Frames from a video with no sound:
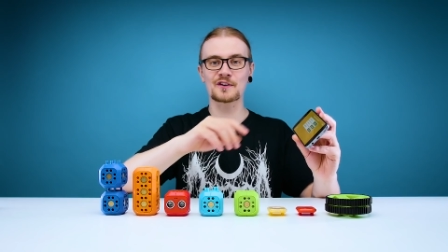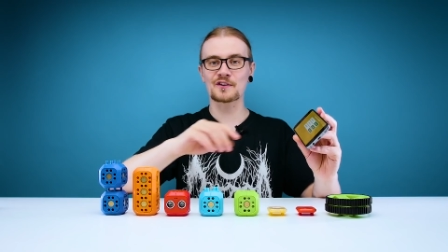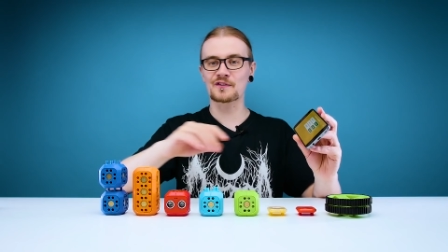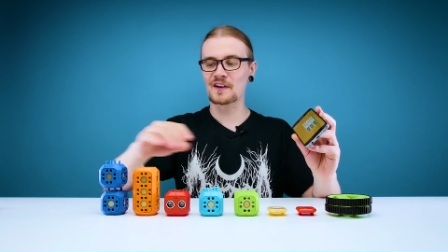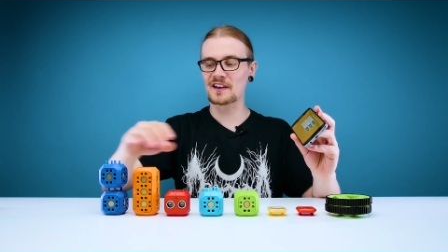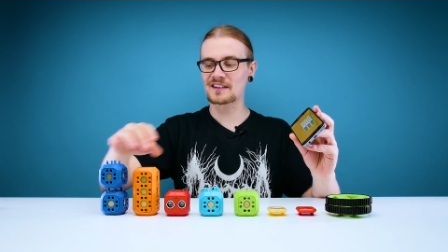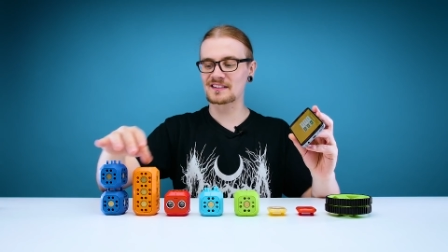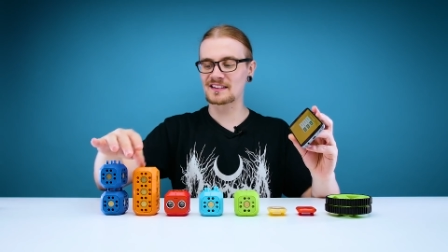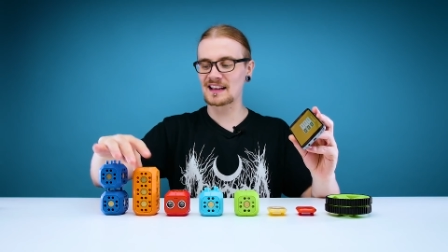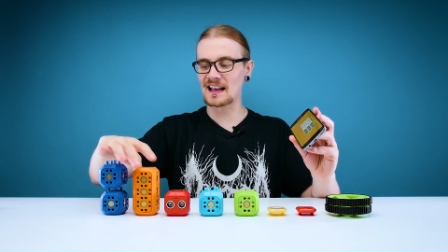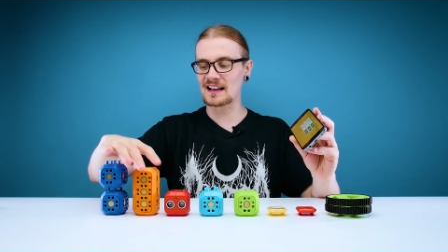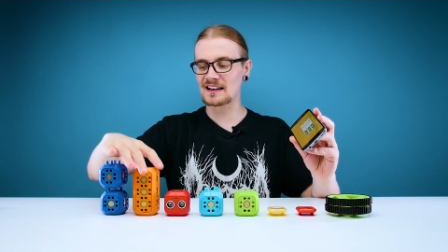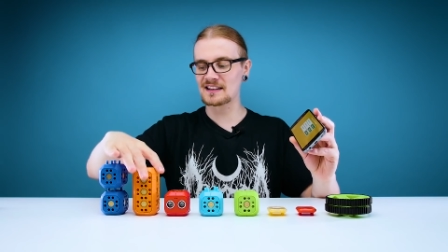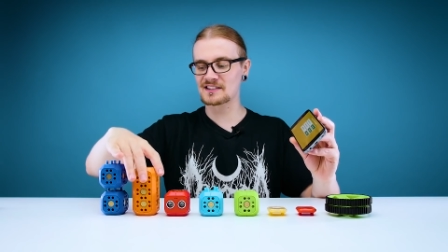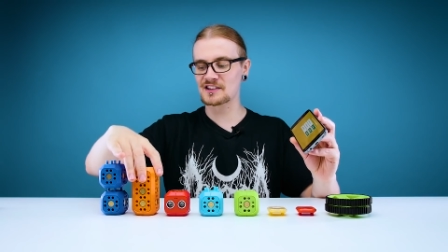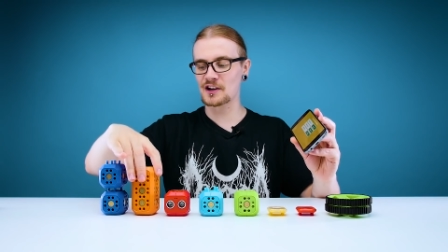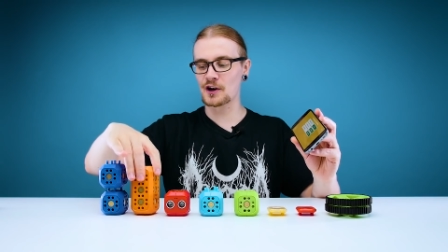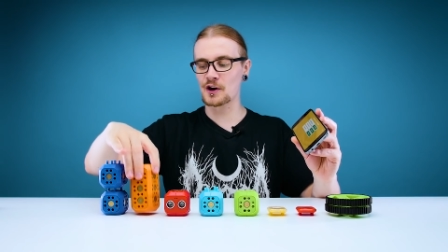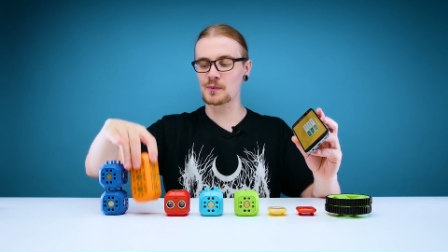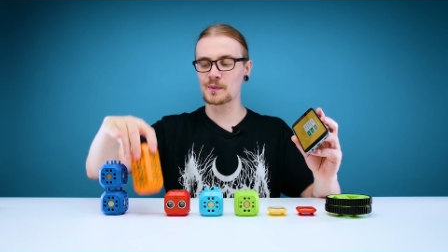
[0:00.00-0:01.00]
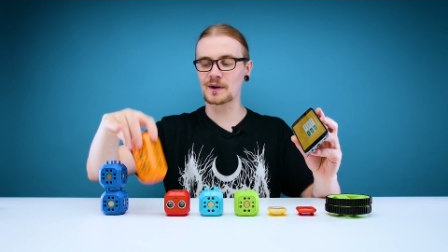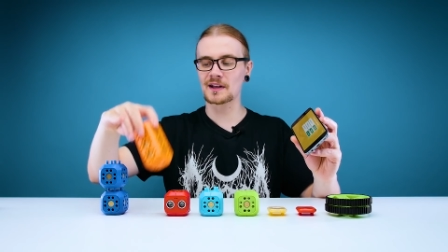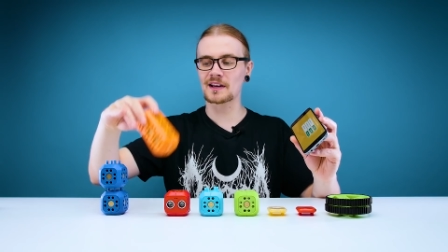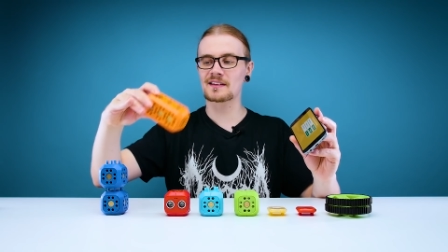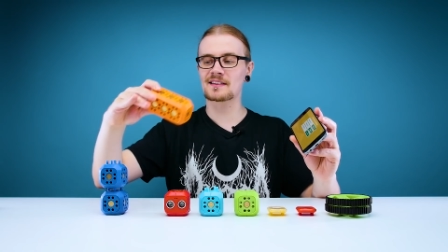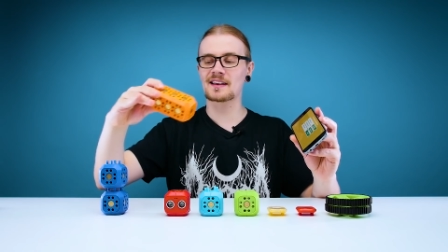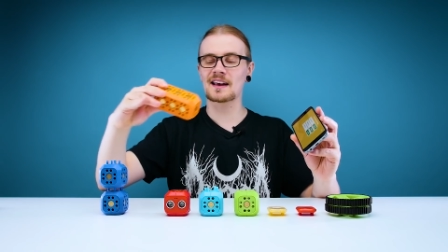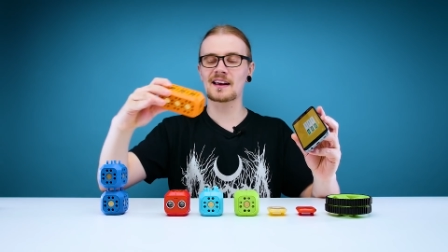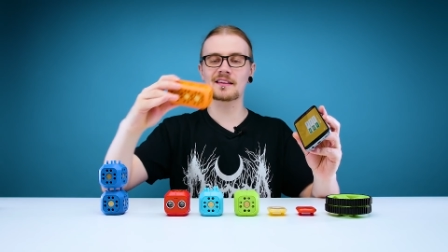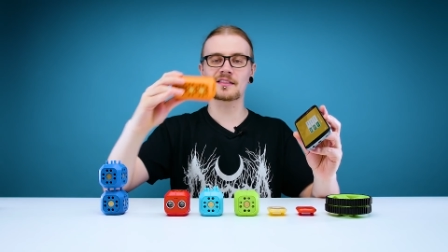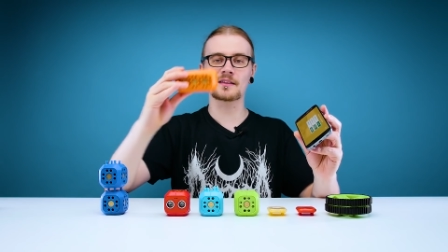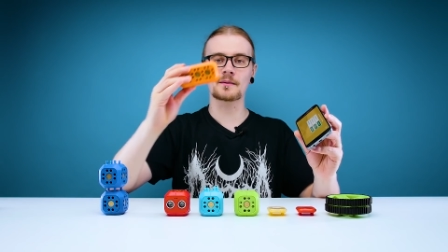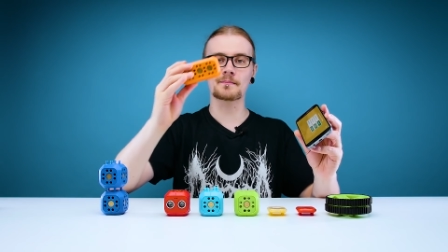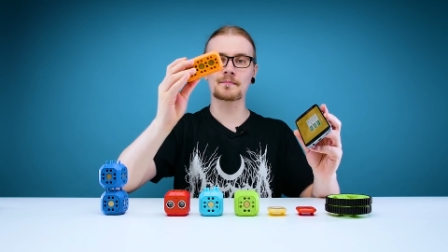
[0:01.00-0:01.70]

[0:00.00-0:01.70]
things first, to get this going, we're going to take the